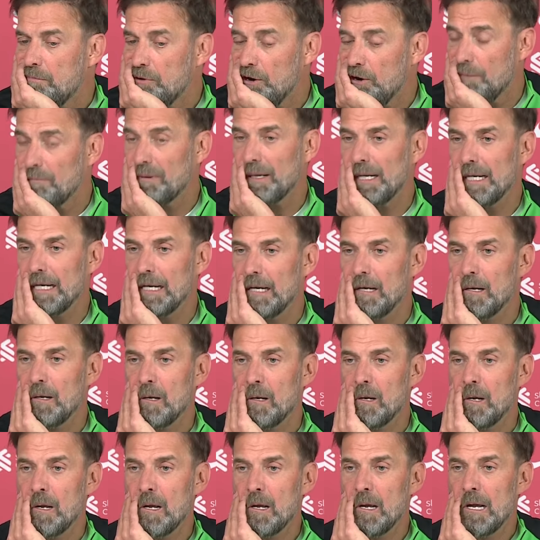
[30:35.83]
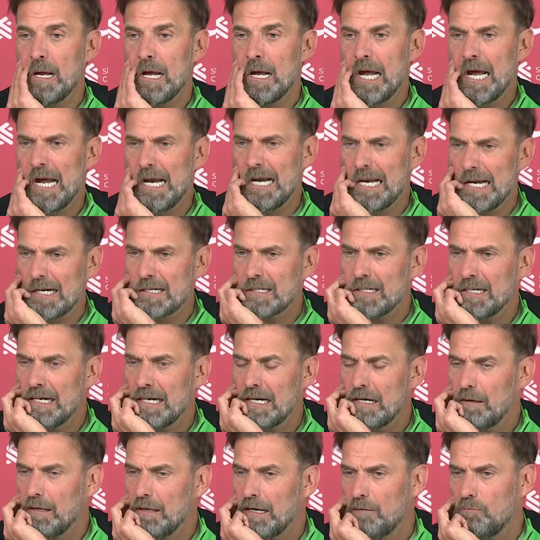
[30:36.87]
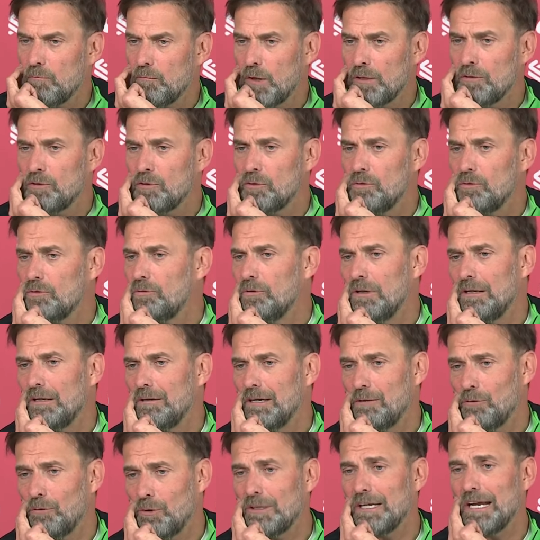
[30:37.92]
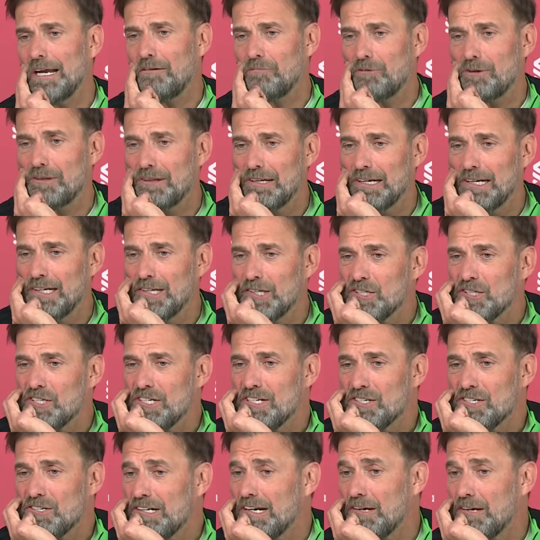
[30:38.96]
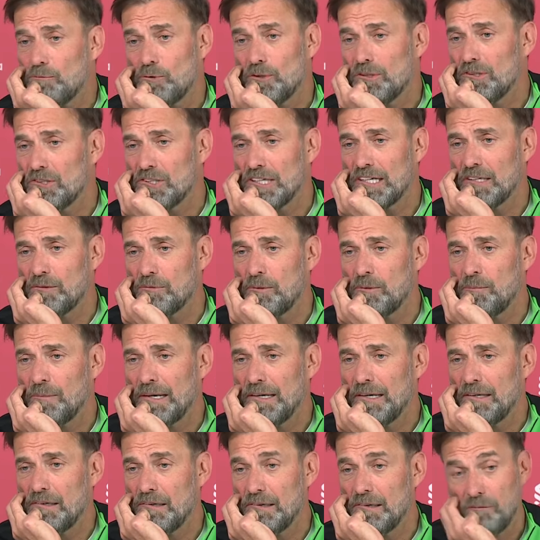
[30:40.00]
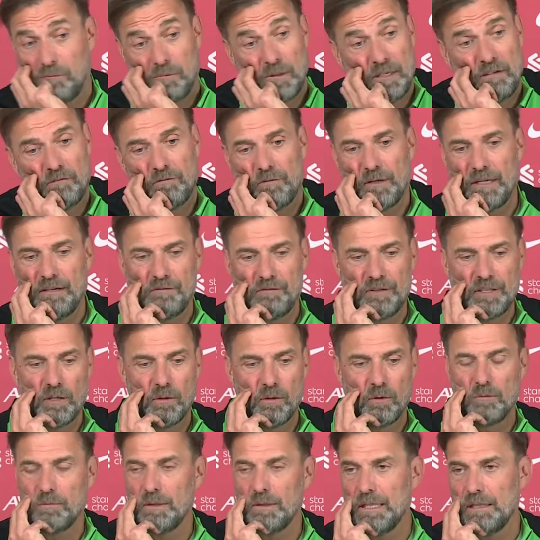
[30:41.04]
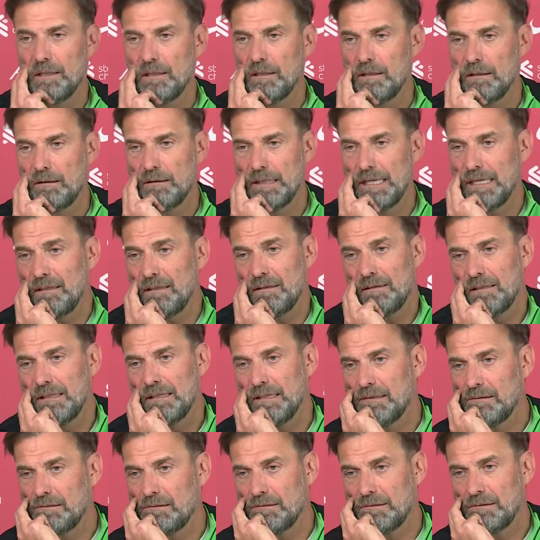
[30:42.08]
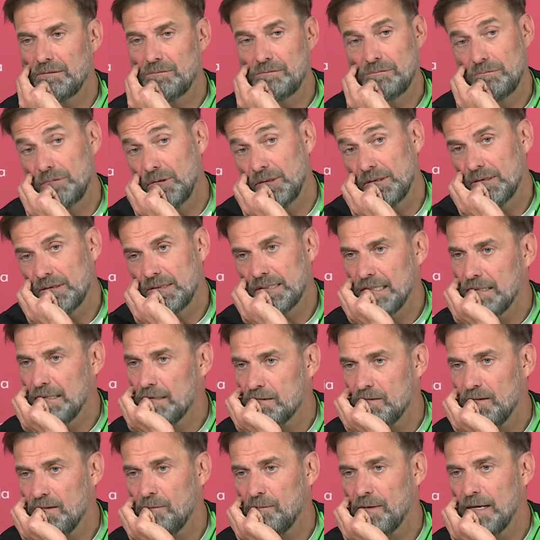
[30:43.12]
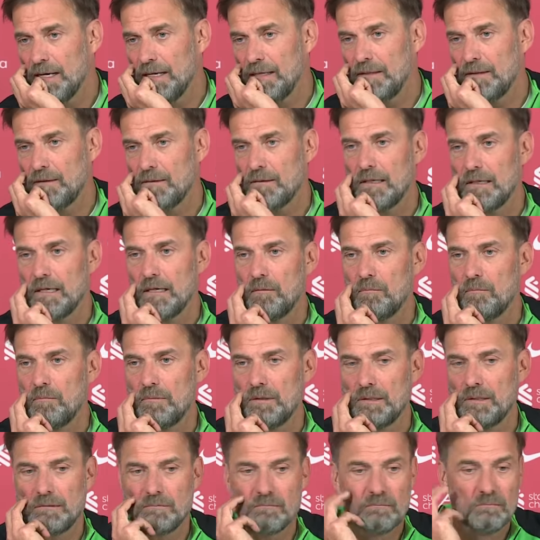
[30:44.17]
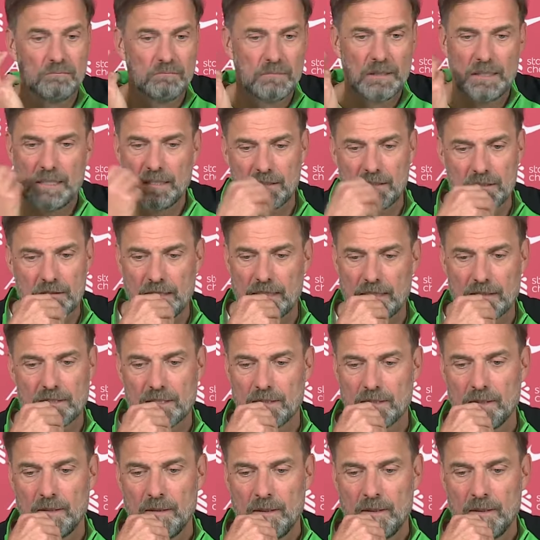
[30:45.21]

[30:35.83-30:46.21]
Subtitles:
properly. And actually, I want everything this season. That wouldn't change my mind. And if we don't win anything, it wouldn't change my mind. It's a